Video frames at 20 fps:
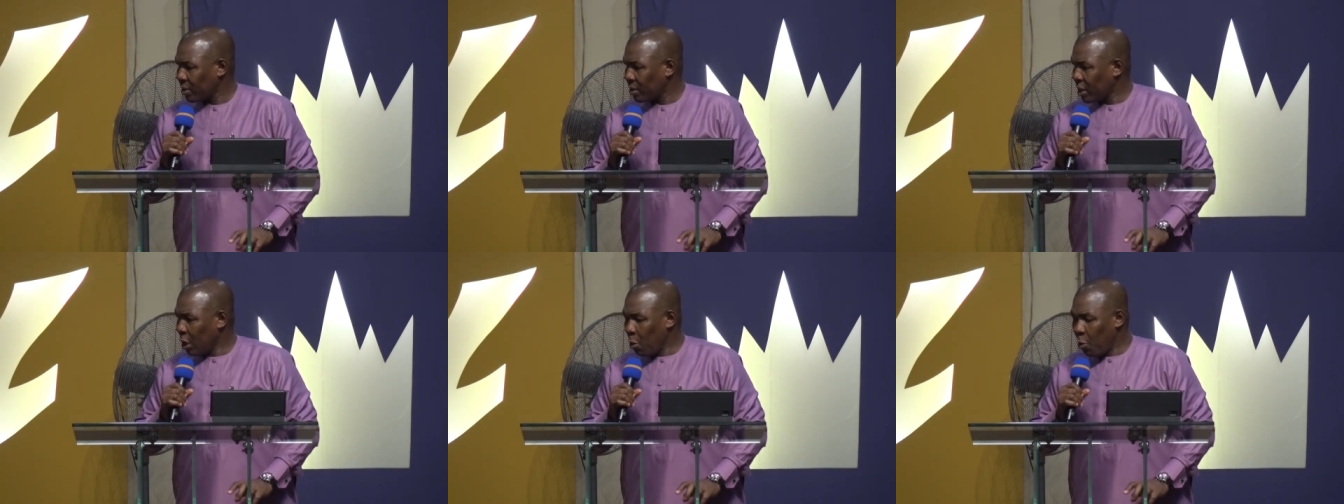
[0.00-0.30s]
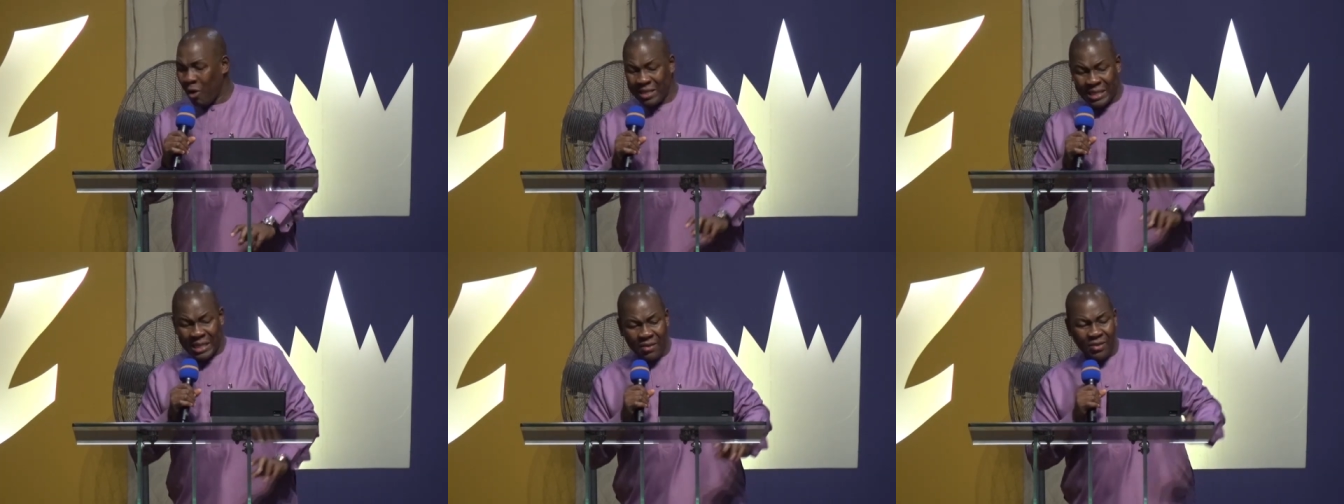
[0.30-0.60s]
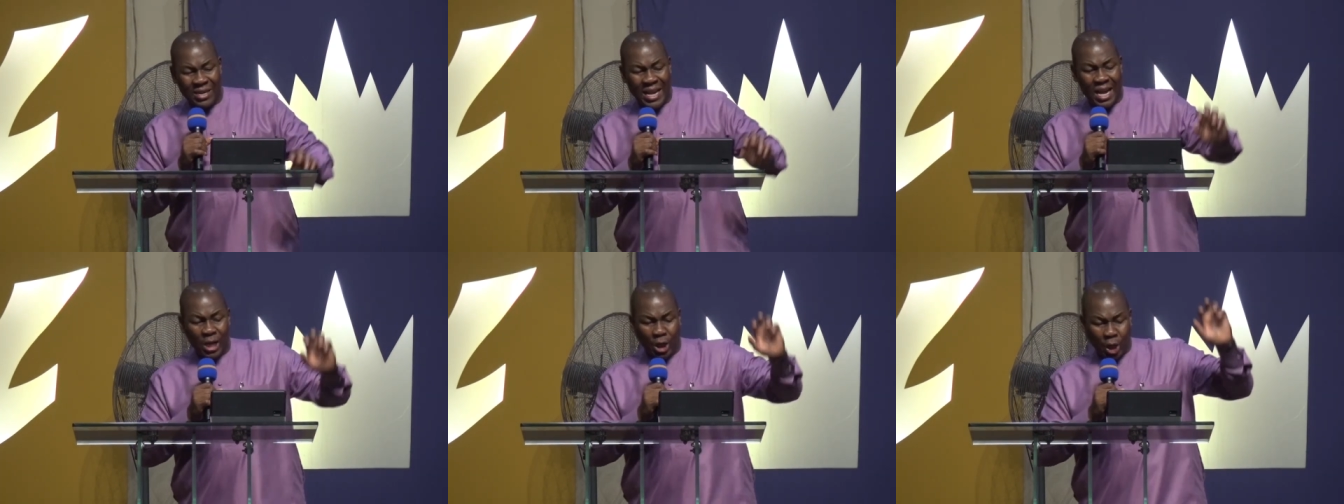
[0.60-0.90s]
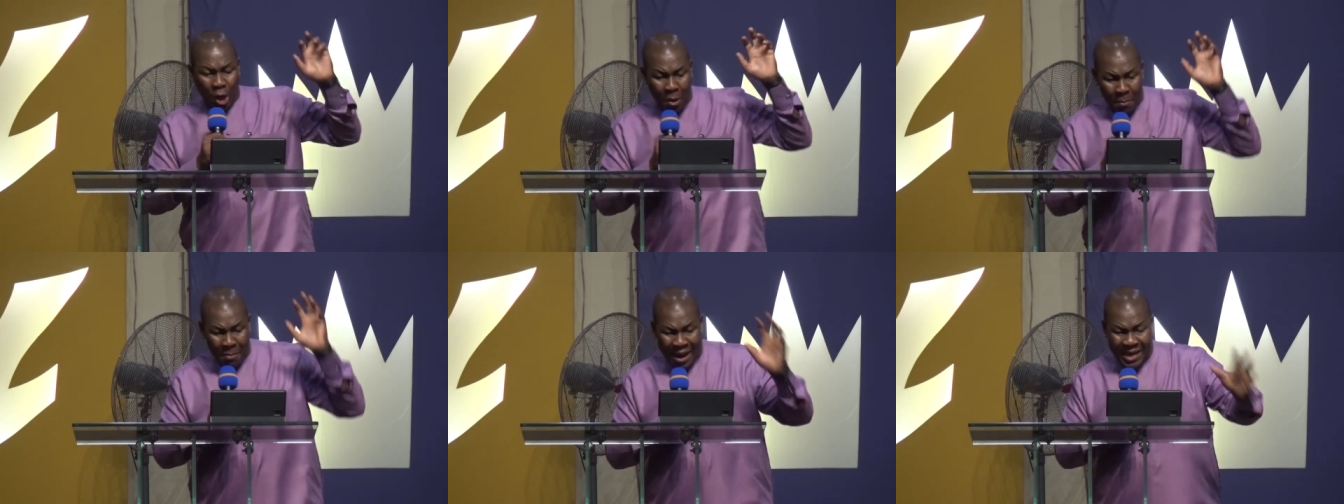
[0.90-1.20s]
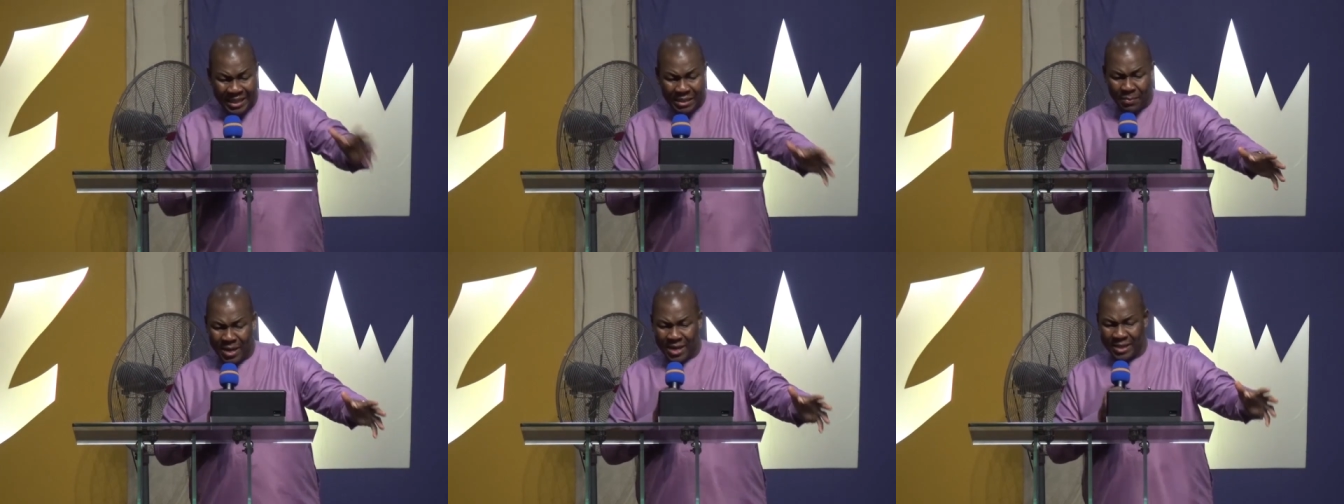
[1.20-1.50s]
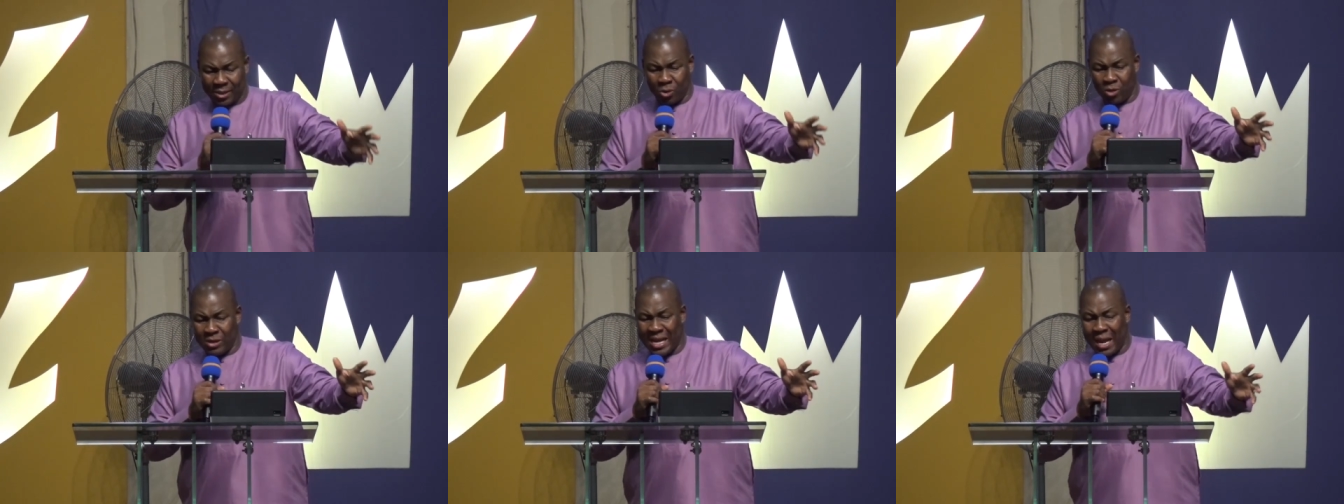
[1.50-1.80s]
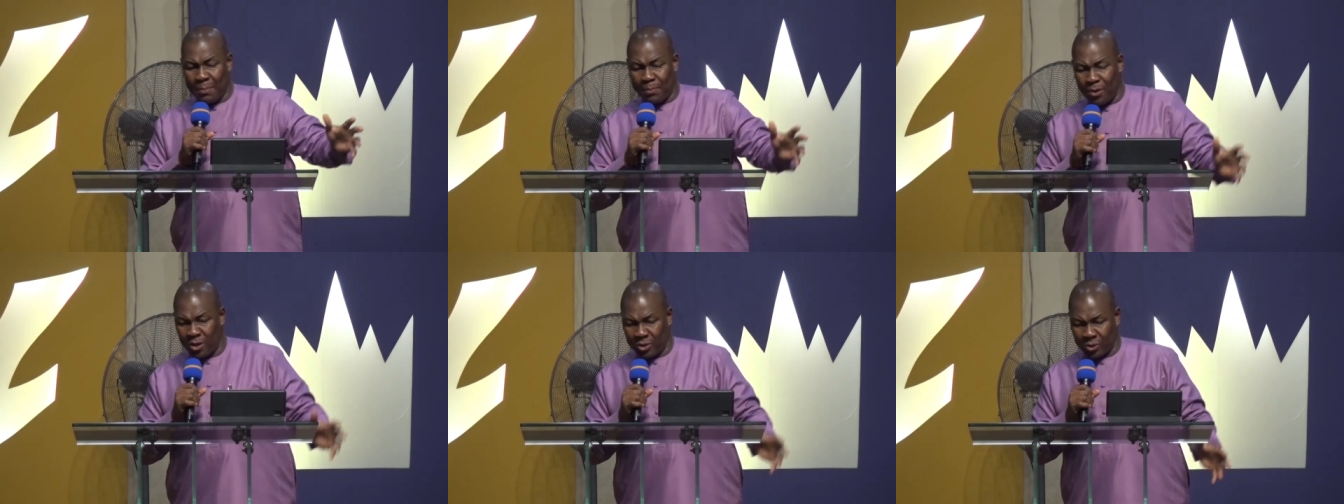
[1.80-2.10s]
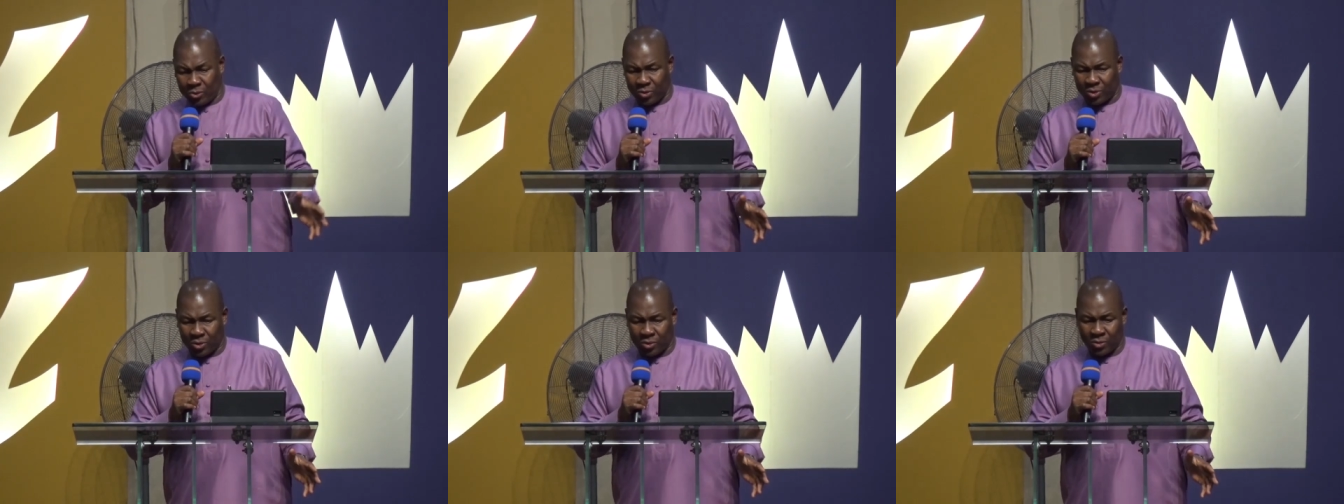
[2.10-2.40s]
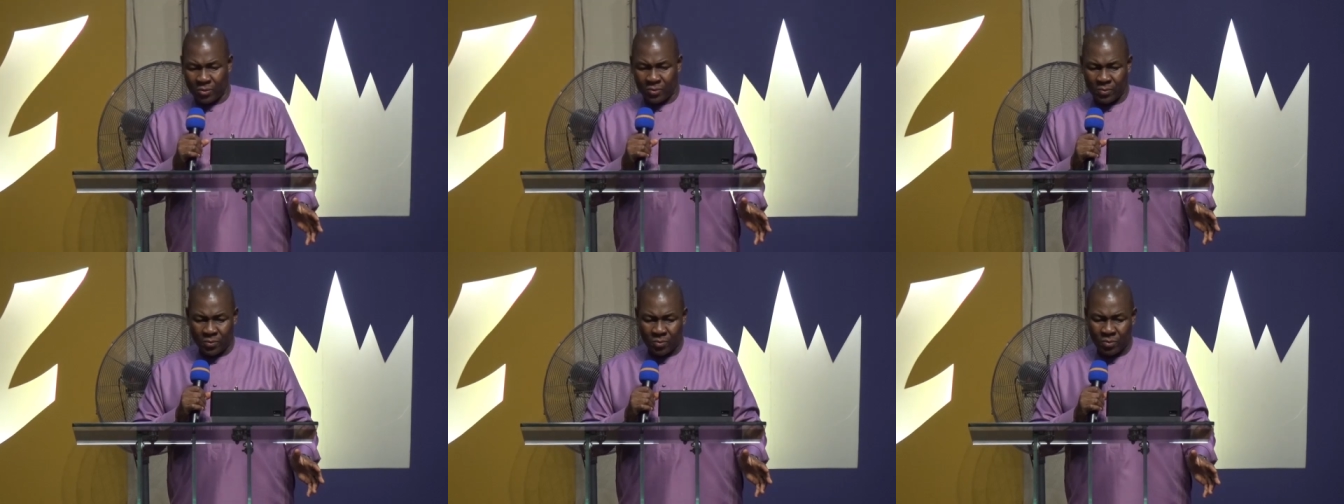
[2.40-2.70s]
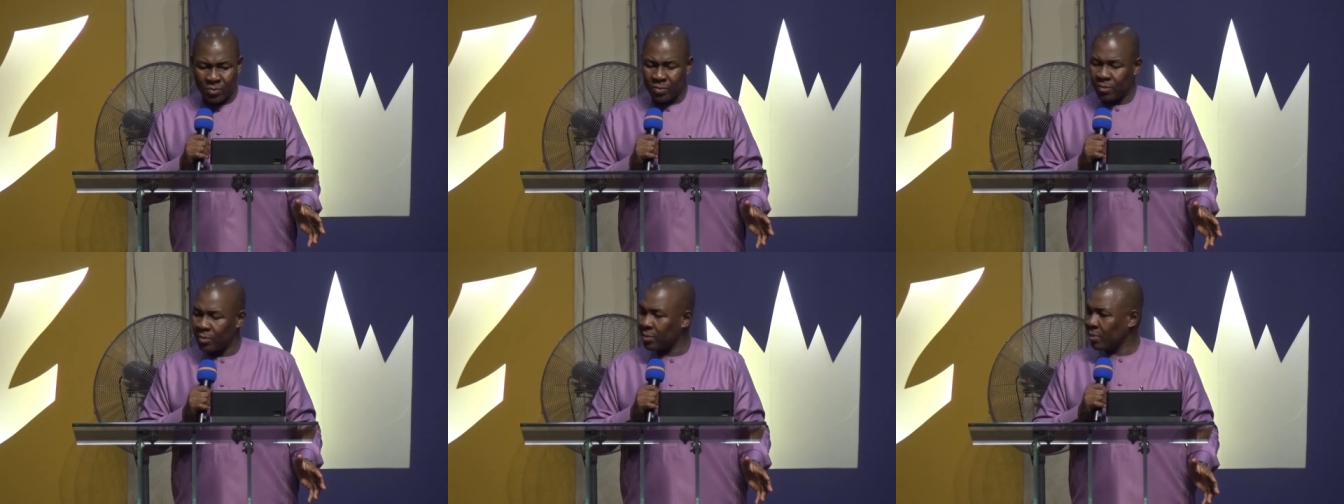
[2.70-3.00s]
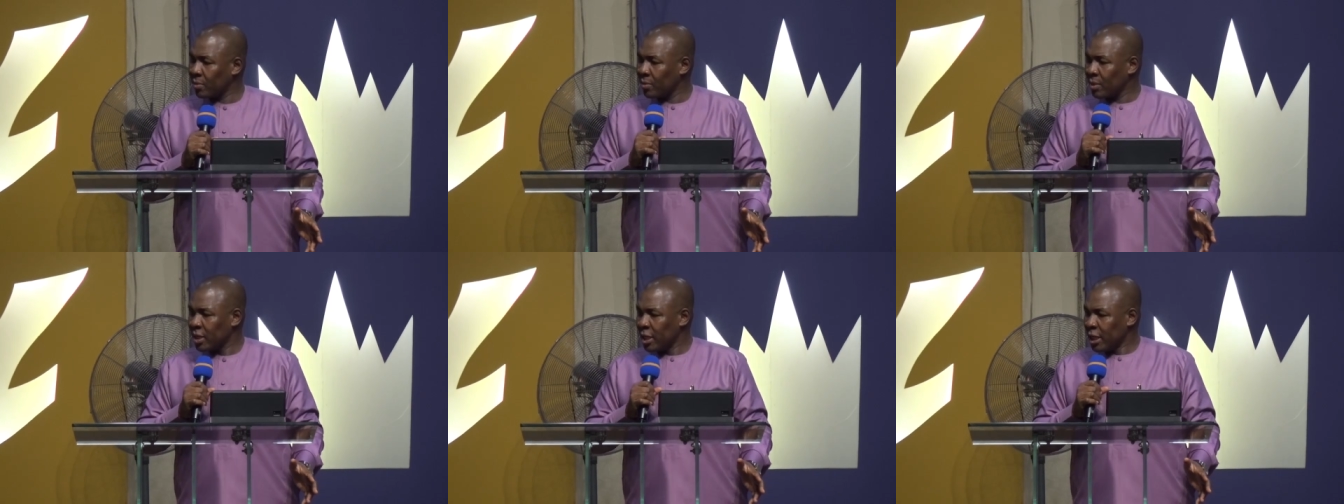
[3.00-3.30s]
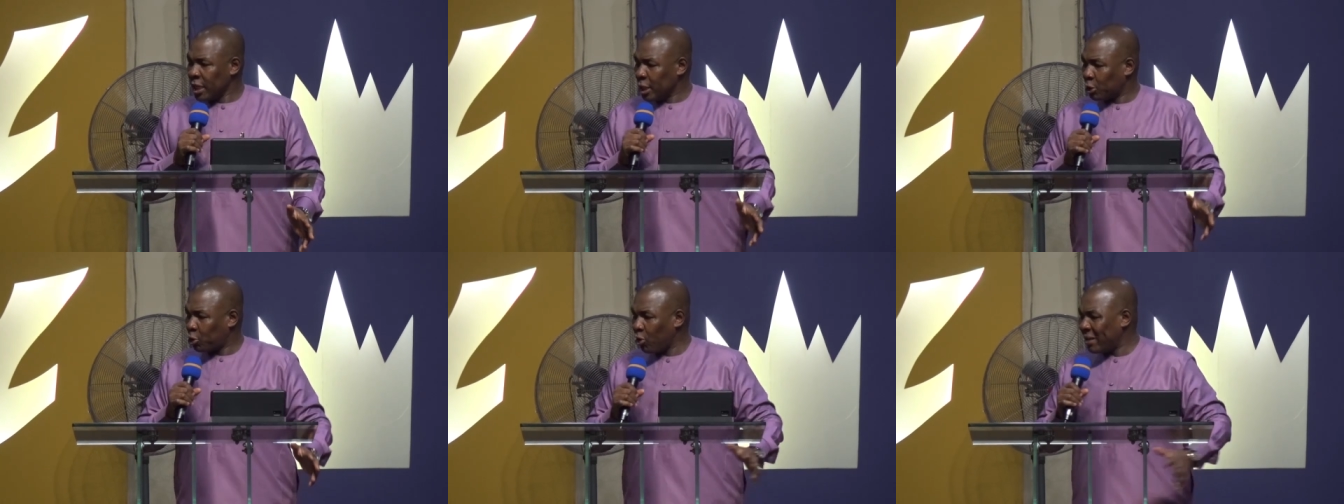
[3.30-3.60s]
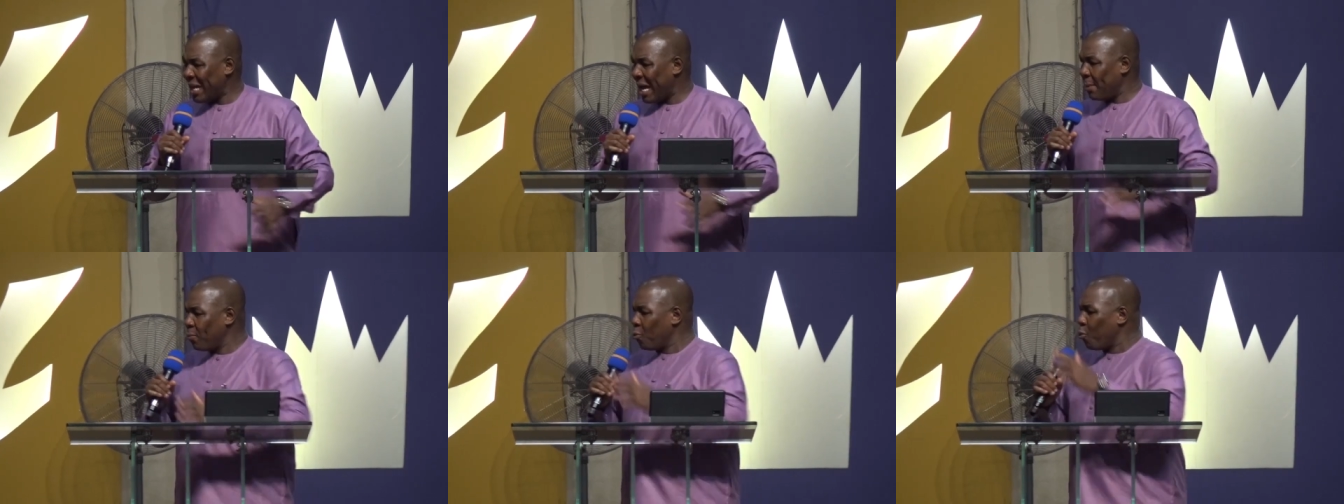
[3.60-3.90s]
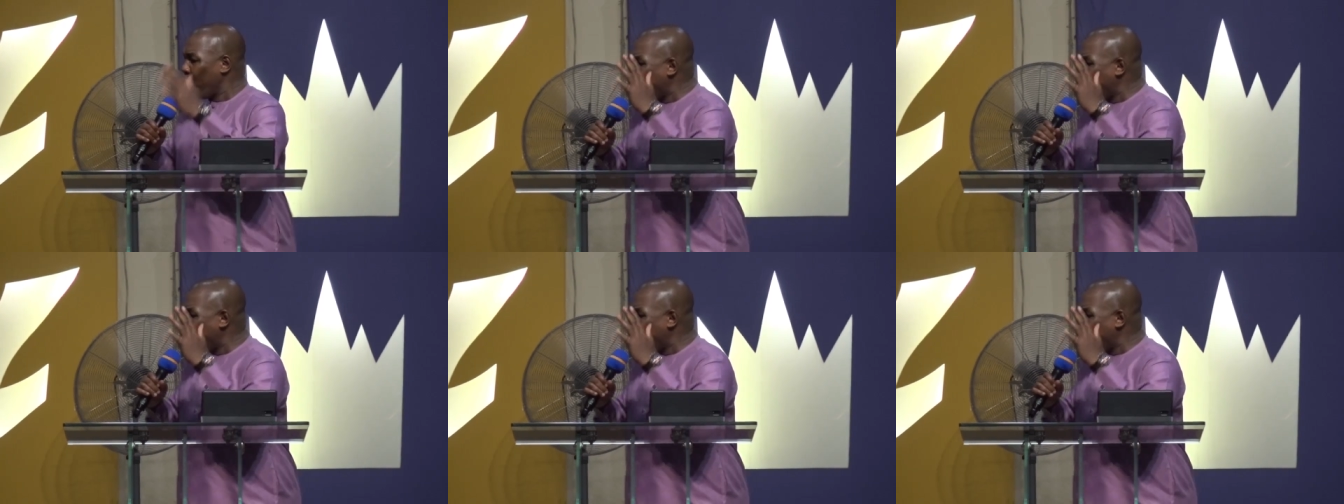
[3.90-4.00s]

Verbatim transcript: He was giving them commandment to the apostles. He told them,